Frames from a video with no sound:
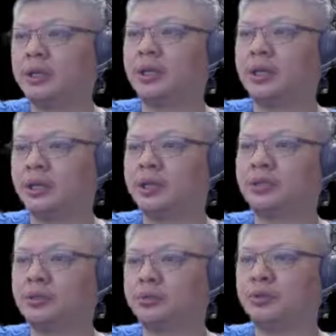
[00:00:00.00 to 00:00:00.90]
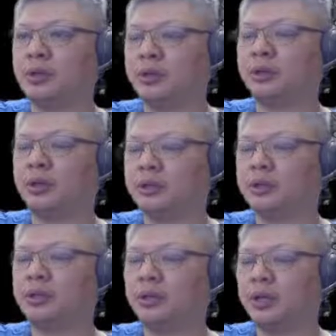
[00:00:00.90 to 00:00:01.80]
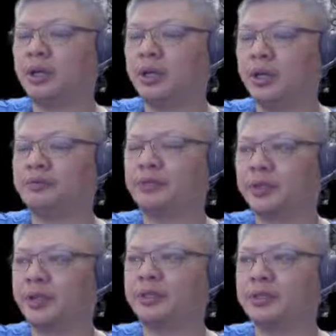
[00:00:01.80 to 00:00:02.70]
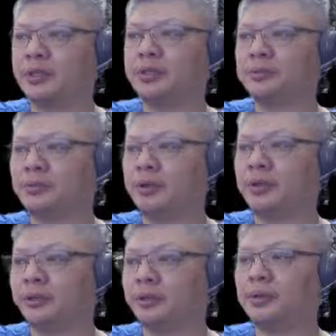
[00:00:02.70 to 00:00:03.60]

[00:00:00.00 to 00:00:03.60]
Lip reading: is usually not advocated at this point.